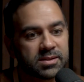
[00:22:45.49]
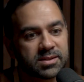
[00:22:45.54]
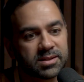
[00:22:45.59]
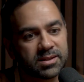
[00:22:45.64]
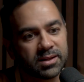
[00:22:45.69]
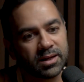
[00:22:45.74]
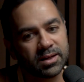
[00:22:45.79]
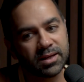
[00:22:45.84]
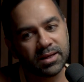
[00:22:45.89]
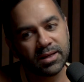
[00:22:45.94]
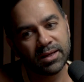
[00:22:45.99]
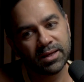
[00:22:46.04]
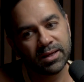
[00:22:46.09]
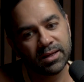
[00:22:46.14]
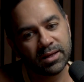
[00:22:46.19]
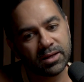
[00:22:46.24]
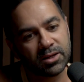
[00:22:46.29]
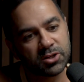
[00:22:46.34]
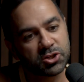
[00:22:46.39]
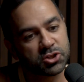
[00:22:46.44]

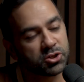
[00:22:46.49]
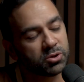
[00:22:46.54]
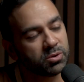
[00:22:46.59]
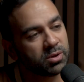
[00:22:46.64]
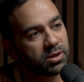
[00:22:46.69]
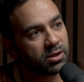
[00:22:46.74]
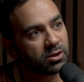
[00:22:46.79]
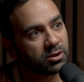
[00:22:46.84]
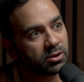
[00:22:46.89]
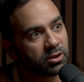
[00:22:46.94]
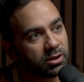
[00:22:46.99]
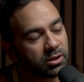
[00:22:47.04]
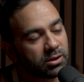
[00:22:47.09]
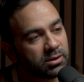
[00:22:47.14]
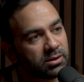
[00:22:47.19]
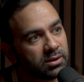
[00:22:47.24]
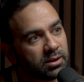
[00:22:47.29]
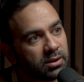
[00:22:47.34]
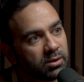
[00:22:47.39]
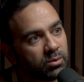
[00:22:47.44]
study Sharia
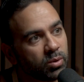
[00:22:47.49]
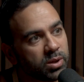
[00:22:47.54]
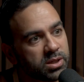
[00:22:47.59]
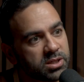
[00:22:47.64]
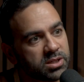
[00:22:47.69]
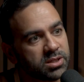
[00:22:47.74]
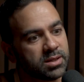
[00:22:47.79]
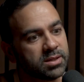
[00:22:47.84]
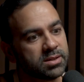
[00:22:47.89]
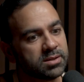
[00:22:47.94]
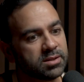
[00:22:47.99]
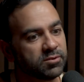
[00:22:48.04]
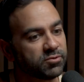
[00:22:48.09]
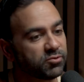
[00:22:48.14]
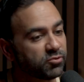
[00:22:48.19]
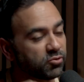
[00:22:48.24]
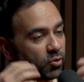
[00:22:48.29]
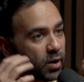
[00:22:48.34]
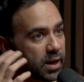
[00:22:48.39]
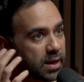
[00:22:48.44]
law, okay. which is the
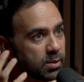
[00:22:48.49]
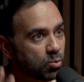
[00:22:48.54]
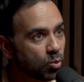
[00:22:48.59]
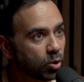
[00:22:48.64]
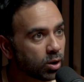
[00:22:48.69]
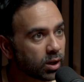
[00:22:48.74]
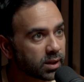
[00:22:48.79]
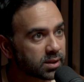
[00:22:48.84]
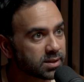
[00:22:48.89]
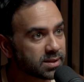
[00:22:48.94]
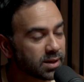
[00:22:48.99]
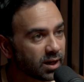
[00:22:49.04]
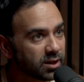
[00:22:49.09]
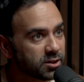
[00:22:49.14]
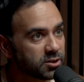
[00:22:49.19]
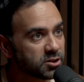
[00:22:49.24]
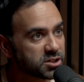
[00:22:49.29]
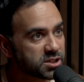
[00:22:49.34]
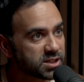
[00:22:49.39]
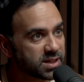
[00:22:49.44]
framework to
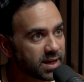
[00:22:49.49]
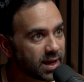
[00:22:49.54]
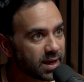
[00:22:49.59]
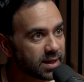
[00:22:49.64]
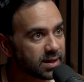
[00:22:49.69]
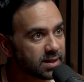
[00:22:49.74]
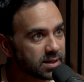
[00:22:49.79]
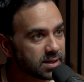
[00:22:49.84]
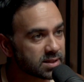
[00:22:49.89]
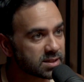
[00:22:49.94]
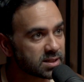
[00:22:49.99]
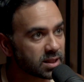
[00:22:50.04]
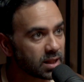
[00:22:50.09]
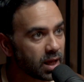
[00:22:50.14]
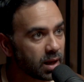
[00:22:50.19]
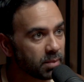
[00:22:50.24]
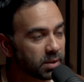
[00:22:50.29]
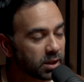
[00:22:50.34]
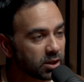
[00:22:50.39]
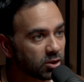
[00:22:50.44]
understand
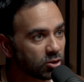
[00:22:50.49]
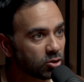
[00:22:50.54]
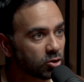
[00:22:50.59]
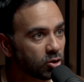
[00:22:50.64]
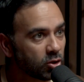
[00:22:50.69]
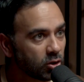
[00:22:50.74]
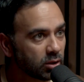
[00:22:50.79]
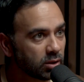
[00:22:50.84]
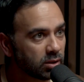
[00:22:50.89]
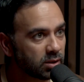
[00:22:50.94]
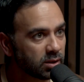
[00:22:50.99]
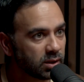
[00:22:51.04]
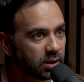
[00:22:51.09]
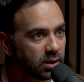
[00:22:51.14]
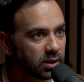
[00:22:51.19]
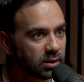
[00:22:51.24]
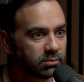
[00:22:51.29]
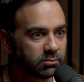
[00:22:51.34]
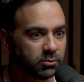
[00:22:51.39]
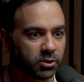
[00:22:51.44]
Islamic law,
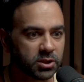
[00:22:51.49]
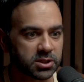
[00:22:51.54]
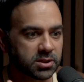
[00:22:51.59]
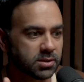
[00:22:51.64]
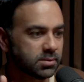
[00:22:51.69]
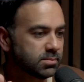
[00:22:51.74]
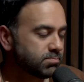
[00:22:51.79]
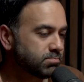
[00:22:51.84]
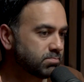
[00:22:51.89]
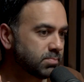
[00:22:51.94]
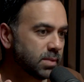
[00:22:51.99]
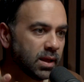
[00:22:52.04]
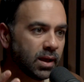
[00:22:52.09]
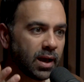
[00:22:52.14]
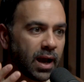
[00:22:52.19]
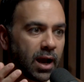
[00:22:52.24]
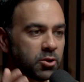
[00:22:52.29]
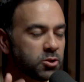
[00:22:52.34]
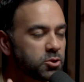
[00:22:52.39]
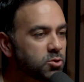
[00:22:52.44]
okay. which is
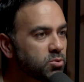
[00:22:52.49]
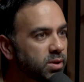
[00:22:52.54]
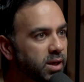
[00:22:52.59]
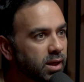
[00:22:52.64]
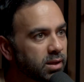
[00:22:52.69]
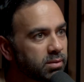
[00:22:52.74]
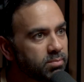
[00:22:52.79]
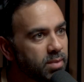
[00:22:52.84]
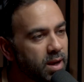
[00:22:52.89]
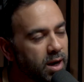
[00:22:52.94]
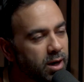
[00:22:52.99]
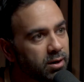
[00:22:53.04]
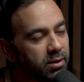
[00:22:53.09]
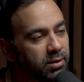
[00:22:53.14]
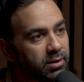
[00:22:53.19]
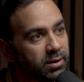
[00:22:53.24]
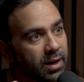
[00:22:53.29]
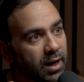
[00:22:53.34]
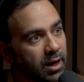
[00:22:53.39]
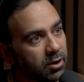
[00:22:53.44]
how do you get
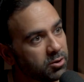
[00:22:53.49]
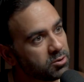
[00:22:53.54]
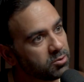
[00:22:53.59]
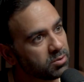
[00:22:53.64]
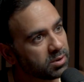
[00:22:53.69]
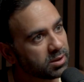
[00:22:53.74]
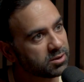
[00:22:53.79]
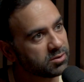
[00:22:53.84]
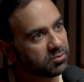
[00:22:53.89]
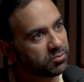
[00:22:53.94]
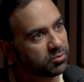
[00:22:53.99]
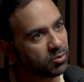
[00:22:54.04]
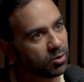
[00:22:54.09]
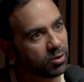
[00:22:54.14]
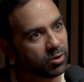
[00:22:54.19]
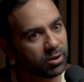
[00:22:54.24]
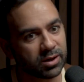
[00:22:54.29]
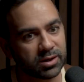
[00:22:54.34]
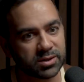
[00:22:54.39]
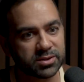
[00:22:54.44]
married? How do you get
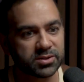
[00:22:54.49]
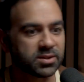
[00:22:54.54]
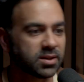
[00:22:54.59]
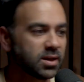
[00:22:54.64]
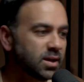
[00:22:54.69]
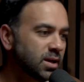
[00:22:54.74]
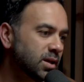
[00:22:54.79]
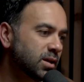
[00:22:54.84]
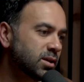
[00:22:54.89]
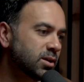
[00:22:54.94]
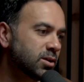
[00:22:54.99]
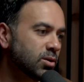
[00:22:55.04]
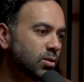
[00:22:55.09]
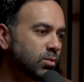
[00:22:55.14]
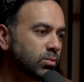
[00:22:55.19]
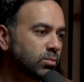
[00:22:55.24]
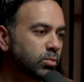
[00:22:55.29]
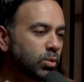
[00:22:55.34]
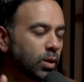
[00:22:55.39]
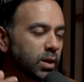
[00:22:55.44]
divorced? You know,
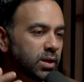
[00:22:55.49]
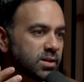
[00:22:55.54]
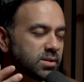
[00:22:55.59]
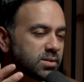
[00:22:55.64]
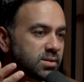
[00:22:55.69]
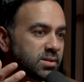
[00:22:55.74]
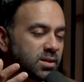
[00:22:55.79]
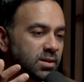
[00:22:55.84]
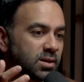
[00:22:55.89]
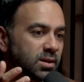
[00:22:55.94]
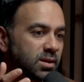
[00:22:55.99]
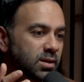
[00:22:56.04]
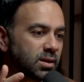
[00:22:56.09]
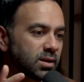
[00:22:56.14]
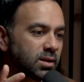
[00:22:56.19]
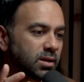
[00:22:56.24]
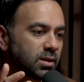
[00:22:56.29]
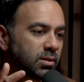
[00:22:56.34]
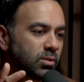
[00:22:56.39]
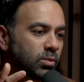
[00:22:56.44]
what is
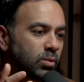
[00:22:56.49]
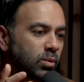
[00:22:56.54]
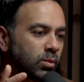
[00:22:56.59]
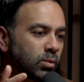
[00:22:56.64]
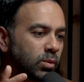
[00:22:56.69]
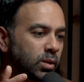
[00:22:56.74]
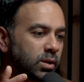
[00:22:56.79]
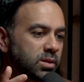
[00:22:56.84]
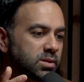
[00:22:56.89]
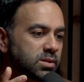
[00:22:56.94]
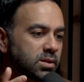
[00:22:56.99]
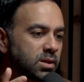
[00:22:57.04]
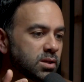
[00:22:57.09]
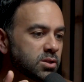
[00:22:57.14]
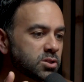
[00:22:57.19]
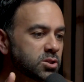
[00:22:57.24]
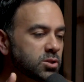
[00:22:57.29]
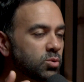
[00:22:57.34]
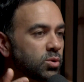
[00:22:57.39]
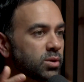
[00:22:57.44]
the what is the
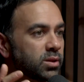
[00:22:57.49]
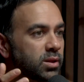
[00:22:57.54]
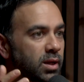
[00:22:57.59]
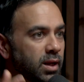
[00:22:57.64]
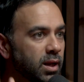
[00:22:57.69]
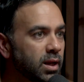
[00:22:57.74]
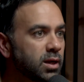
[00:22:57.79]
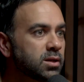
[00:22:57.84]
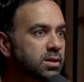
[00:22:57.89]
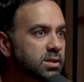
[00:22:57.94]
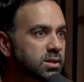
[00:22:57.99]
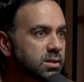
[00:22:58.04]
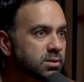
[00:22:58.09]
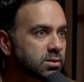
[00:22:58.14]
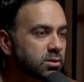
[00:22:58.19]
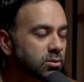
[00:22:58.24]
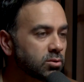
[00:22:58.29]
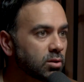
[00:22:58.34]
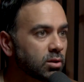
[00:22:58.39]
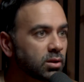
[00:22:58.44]
issue with
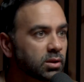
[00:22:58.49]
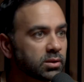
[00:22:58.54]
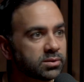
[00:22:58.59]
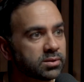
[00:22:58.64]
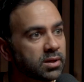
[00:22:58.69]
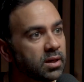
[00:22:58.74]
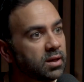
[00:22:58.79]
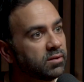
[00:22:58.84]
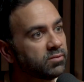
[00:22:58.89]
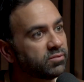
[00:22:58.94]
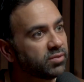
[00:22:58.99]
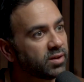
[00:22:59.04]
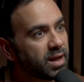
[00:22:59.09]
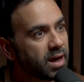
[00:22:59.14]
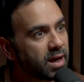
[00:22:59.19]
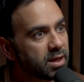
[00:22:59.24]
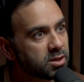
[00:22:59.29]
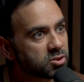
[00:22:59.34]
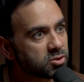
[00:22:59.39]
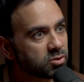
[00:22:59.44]
inheritance laws,
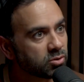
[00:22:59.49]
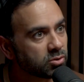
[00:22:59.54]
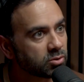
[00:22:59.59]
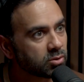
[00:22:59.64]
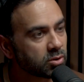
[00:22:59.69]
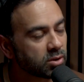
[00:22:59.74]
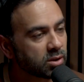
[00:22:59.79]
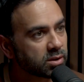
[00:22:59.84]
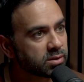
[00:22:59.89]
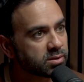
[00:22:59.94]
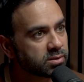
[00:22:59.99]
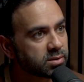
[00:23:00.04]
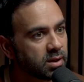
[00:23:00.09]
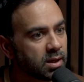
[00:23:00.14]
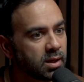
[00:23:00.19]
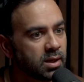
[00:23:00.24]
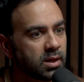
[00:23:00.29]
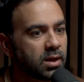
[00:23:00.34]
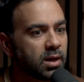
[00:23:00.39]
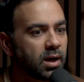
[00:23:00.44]
financial laws?
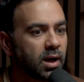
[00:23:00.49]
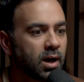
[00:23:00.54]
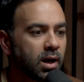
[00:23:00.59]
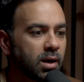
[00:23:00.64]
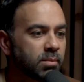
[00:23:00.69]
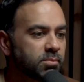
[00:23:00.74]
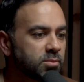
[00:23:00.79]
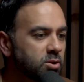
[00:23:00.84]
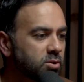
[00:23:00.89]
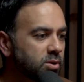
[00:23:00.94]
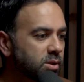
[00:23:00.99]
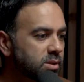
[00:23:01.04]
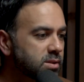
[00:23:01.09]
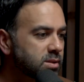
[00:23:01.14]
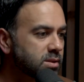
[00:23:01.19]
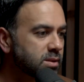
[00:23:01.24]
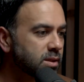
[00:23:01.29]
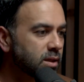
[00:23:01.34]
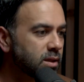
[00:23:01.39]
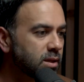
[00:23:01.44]
Okay, um, you could
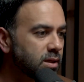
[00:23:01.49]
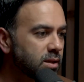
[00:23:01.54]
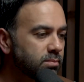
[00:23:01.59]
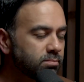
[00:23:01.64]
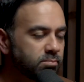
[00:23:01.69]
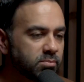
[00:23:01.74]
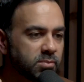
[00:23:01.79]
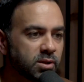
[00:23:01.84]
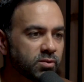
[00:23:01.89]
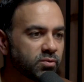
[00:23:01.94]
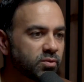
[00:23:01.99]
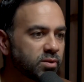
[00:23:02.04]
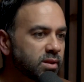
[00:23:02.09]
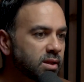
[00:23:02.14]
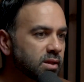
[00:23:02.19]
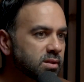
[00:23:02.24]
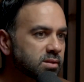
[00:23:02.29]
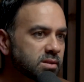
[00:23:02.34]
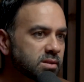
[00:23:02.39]
study different things